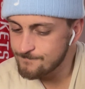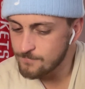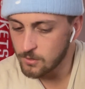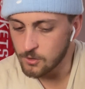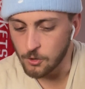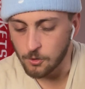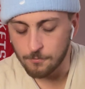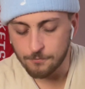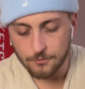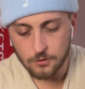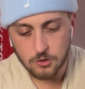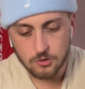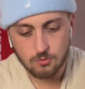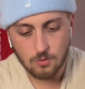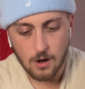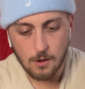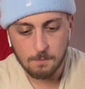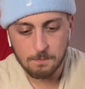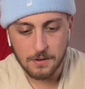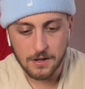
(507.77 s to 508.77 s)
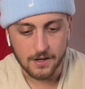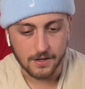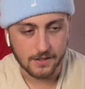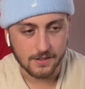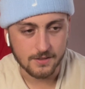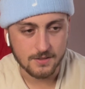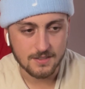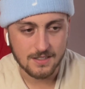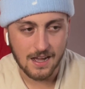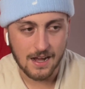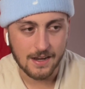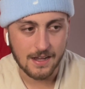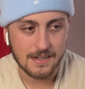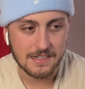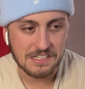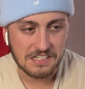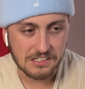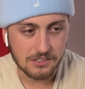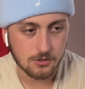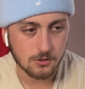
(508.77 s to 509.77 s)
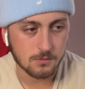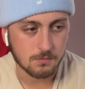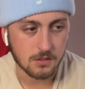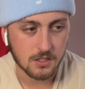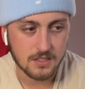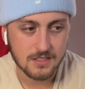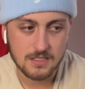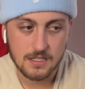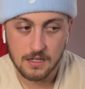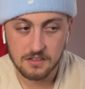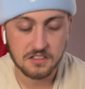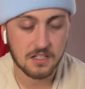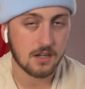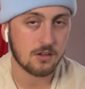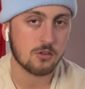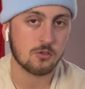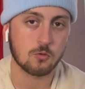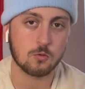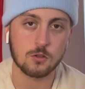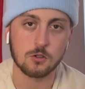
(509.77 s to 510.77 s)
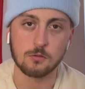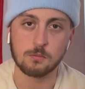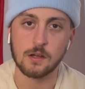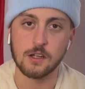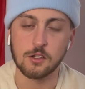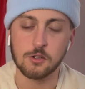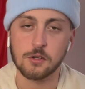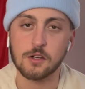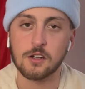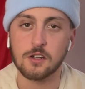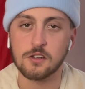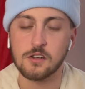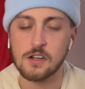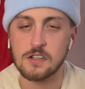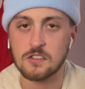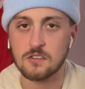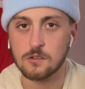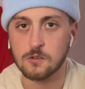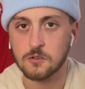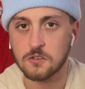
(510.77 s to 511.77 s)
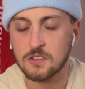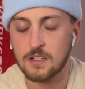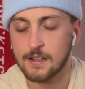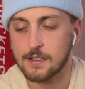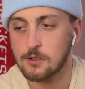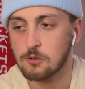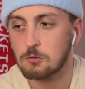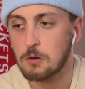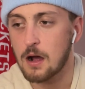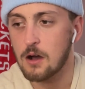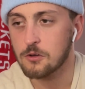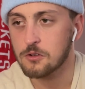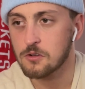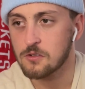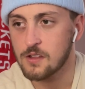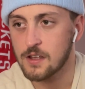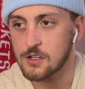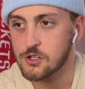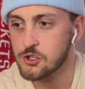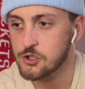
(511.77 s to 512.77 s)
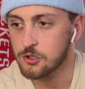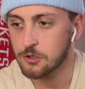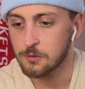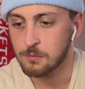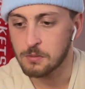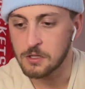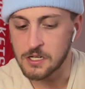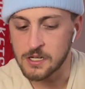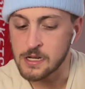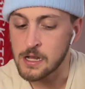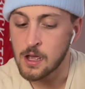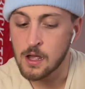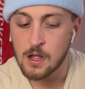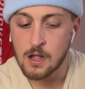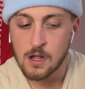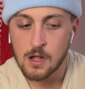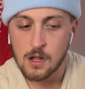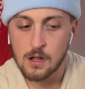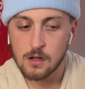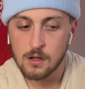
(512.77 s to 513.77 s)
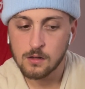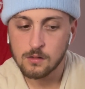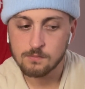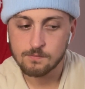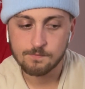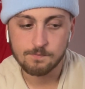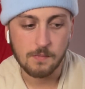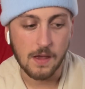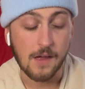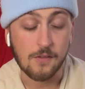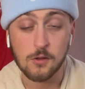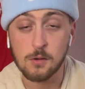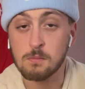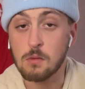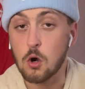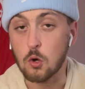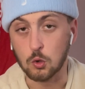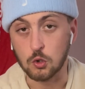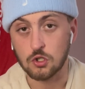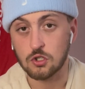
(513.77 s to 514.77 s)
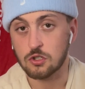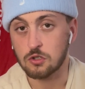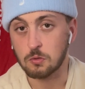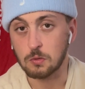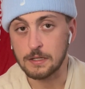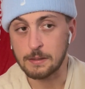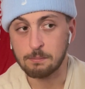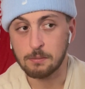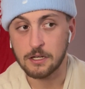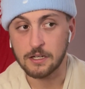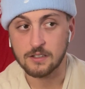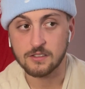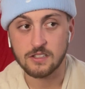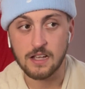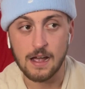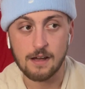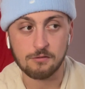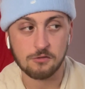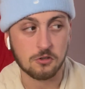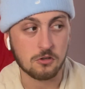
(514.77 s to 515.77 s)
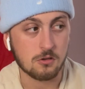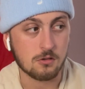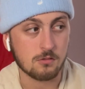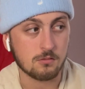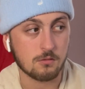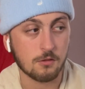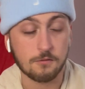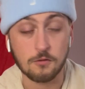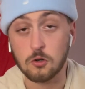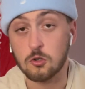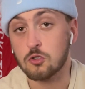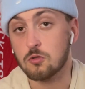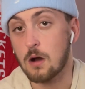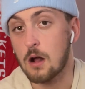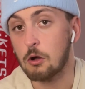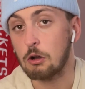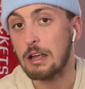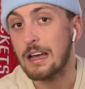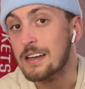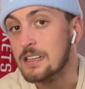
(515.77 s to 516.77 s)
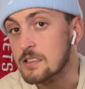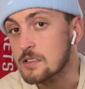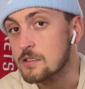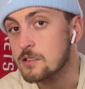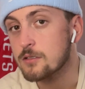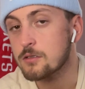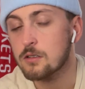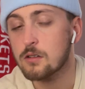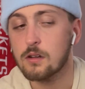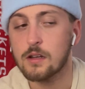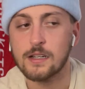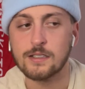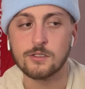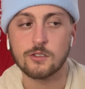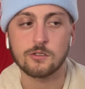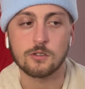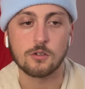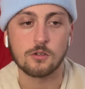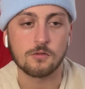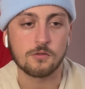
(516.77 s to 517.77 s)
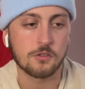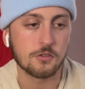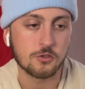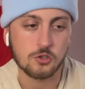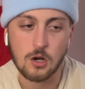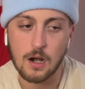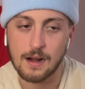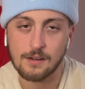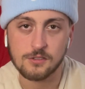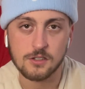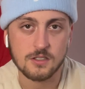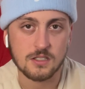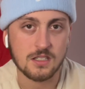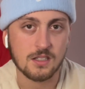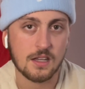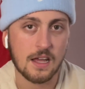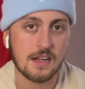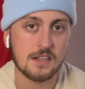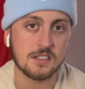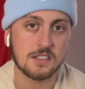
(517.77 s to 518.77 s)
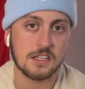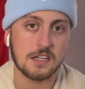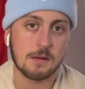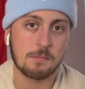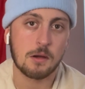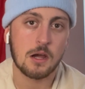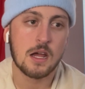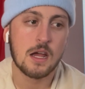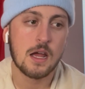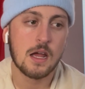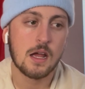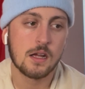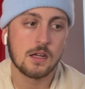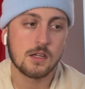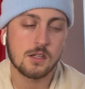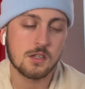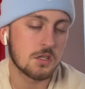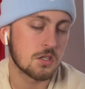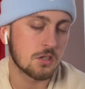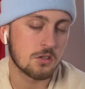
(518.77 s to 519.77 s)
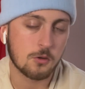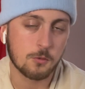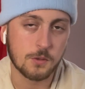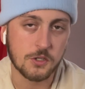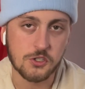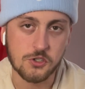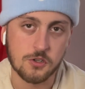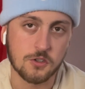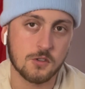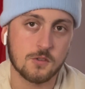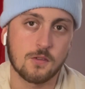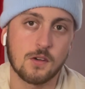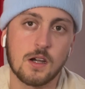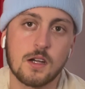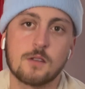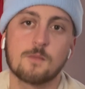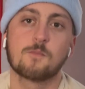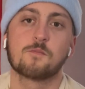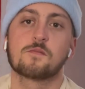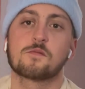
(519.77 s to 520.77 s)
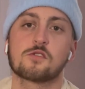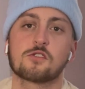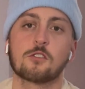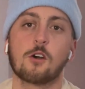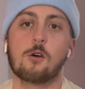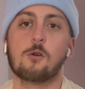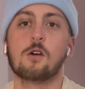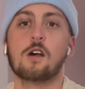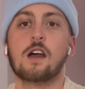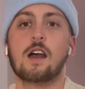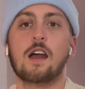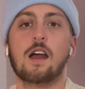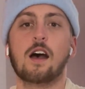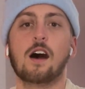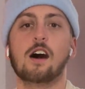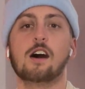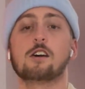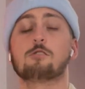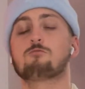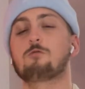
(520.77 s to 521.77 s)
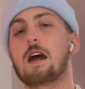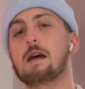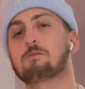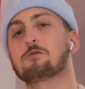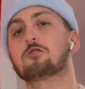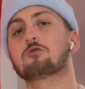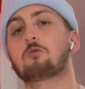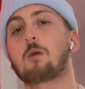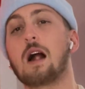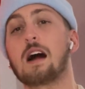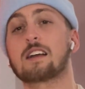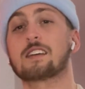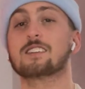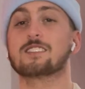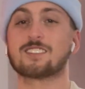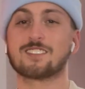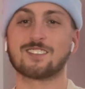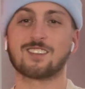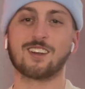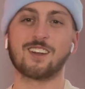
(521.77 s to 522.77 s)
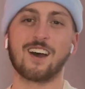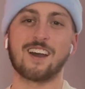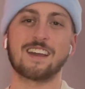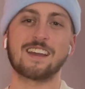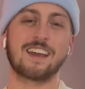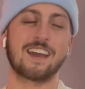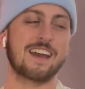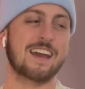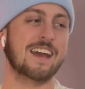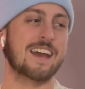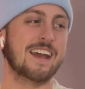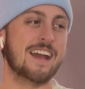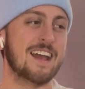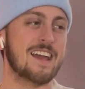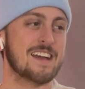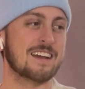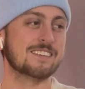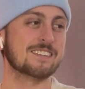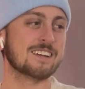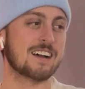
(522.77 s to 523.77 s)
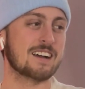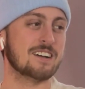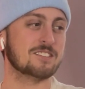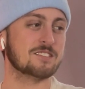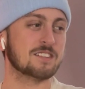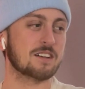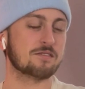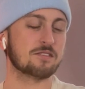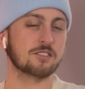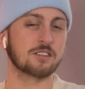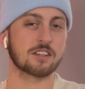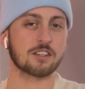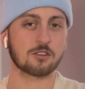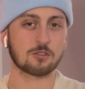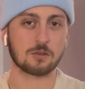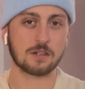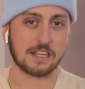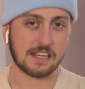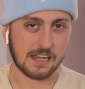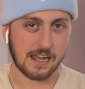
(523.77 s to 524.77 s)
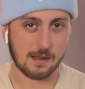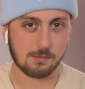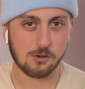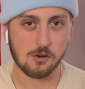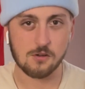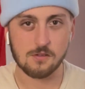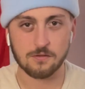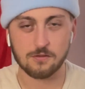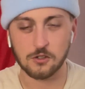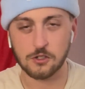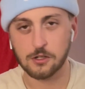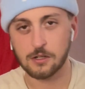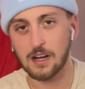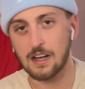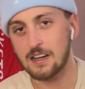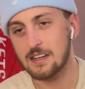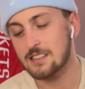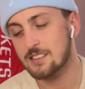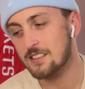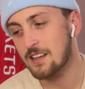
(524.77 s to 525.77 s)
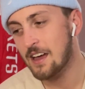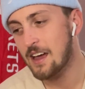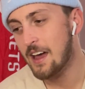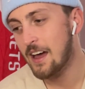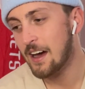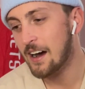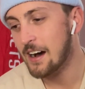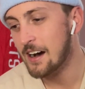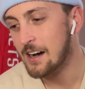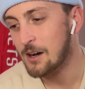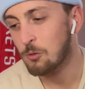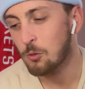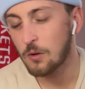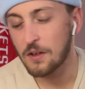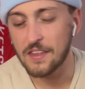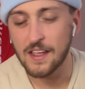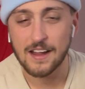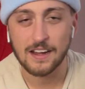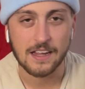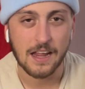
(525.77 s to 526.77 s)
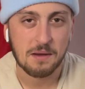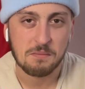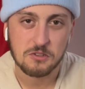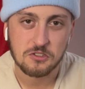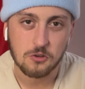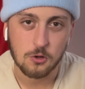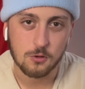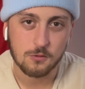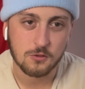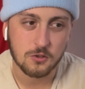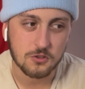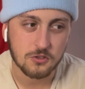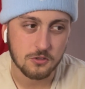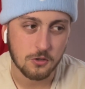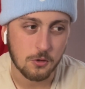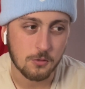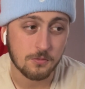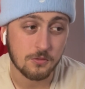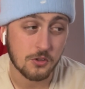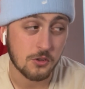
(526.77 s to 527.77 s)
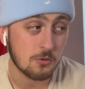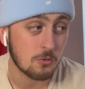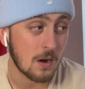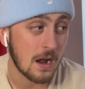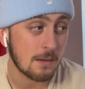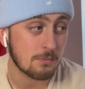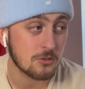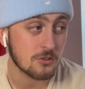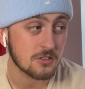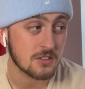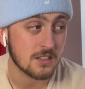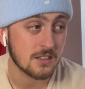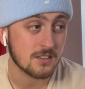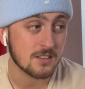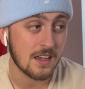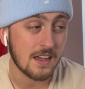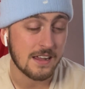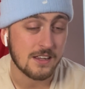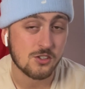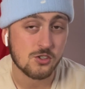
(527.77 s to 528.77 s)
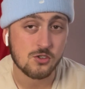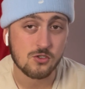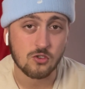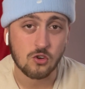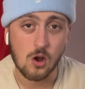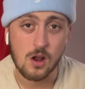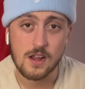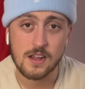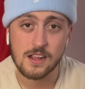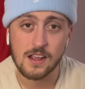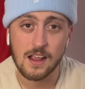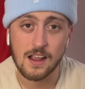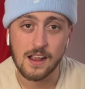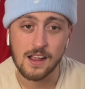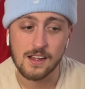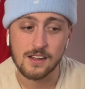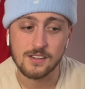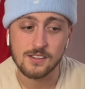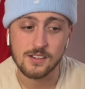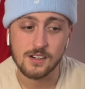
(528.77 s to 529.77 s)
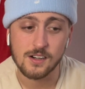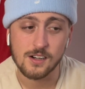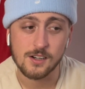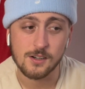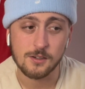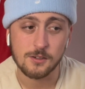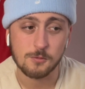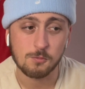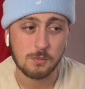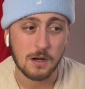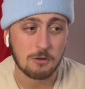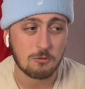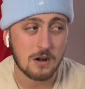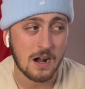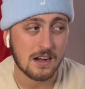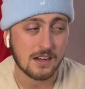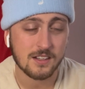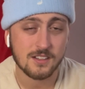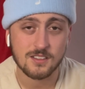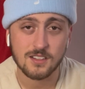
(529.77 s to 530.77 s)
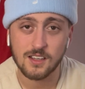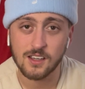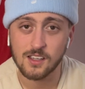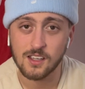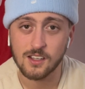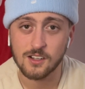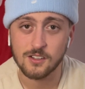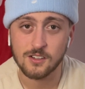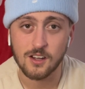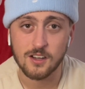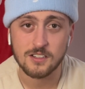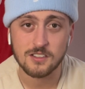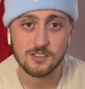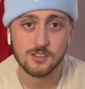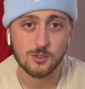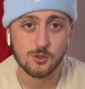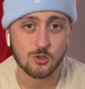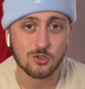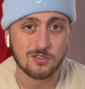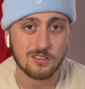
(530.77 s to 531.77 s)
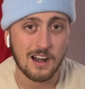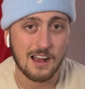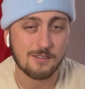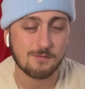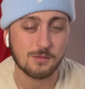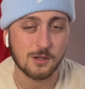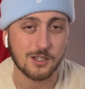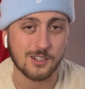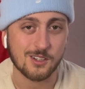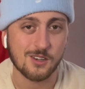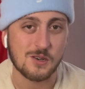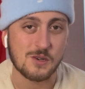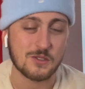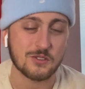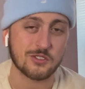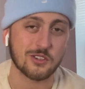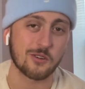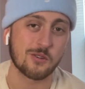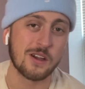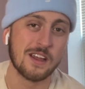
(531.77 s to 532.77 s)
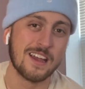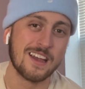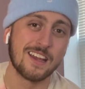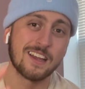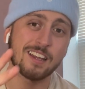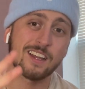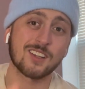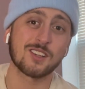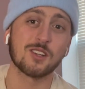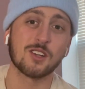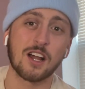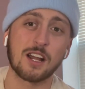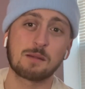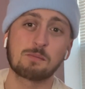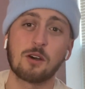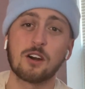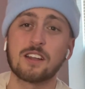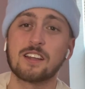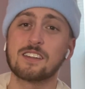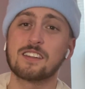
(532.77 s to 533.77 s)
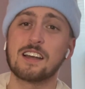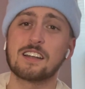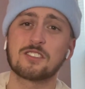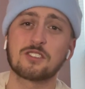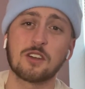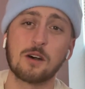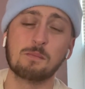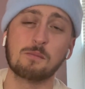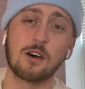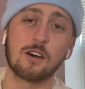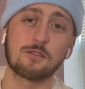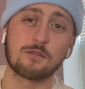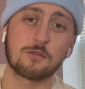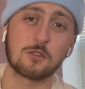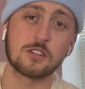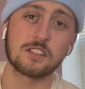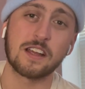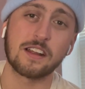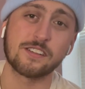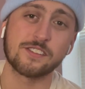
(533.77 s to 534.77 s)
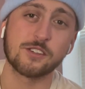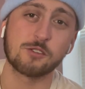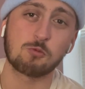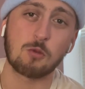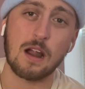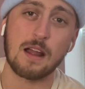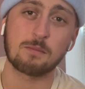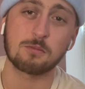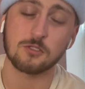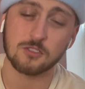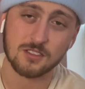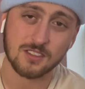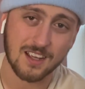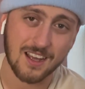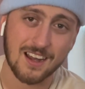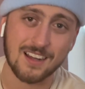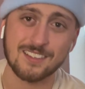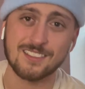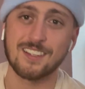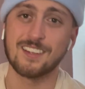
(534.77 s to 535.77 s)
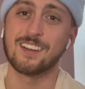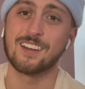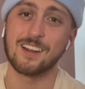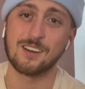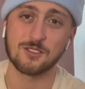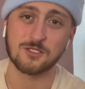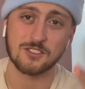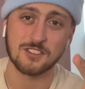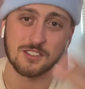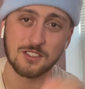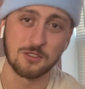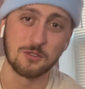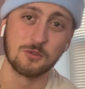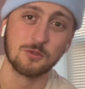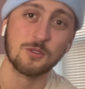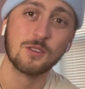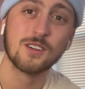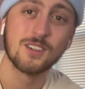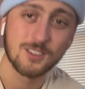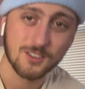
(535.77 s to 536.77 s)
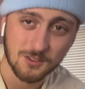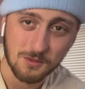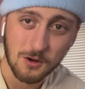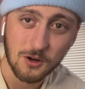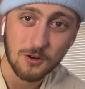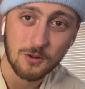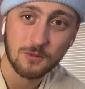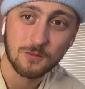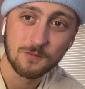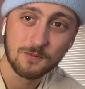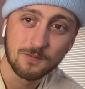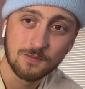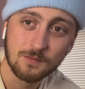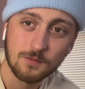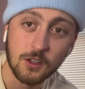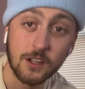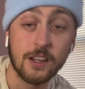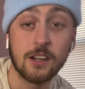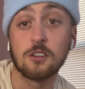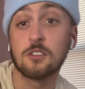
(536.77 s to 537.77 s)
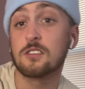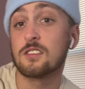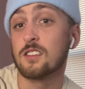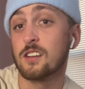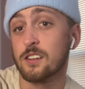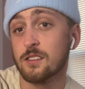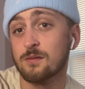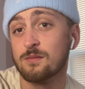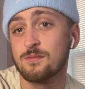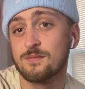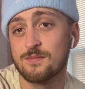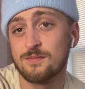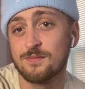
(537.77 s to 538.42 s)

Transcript: you know, first round pick, it's not ideal, but it's not the end of the world, man. You get a nice little second rounder that should be at the most three picks after the first round ends. And so if the draft isn't that deep, you'll be just fine. So Uh, Raptors Rockets tonight, and I'll definitely get a recap going for you guys uh, when that game is over. So hopefully the Raptors get to eight straight, and uh, my Rockets can get a nice little draft pick going. So hit the like button, hit that sub button for daily Raptors content, and I'll see you tomorrow. Later tonight.